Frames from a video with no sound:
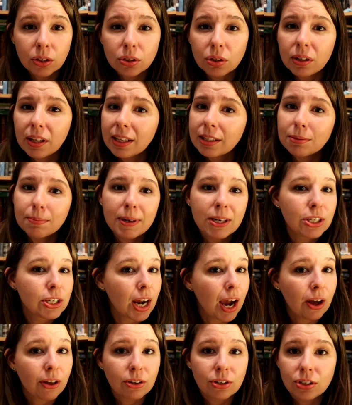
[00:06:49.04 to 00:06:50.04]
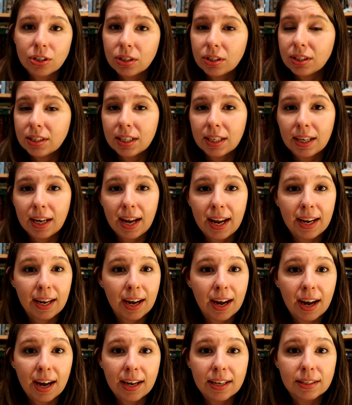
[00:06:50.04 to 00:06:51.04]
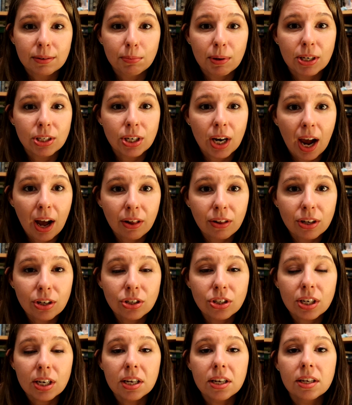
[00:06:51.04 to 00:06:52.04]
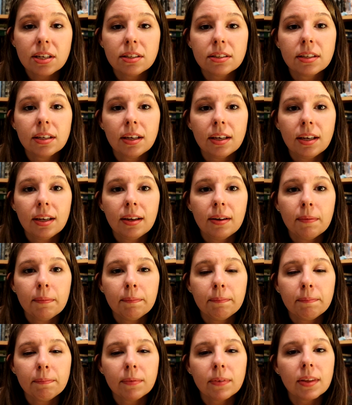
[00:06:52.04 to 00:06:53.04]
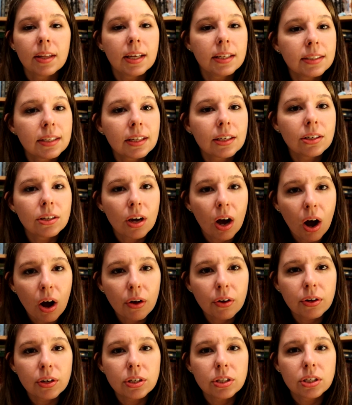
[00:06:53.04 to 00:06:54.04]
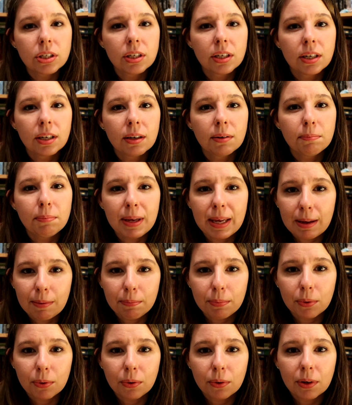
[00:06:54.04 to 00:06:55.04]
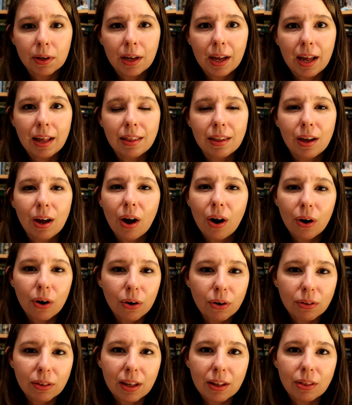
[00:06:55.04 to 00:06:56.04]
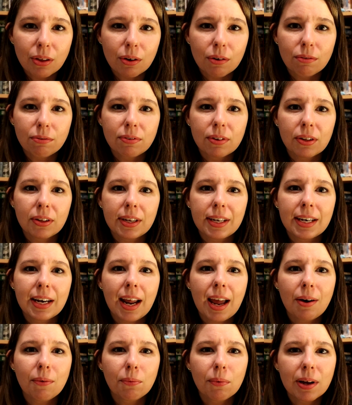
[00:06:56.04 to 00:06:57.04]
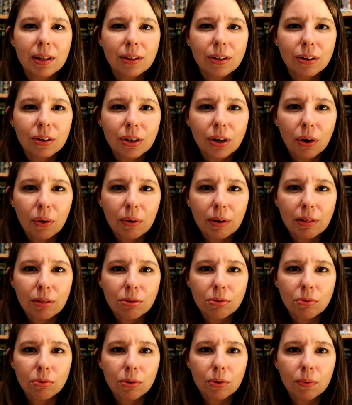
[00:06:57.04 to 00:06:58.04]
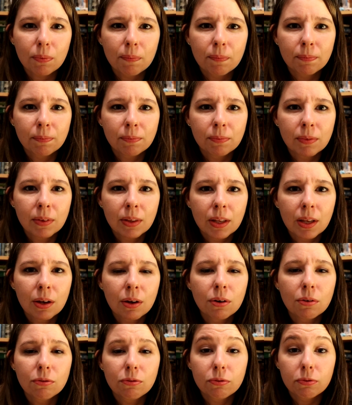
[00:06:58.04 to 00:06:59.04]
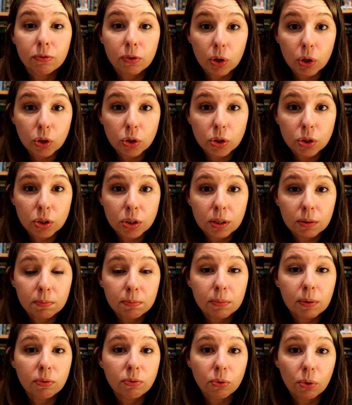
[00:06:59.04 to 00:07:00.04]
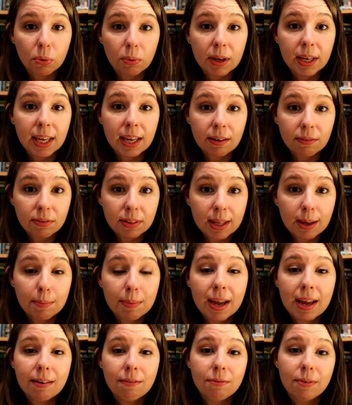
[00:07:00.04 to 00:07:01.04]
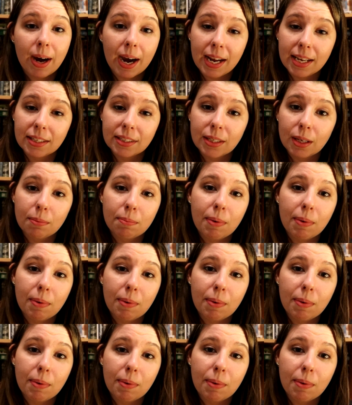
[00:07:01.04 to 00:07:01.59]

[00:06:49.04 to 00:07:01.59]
So that's my challenge today, guys. My challenge is, let's acknowledge people and the hurt that they're feeling and what they're going through first before we give them advice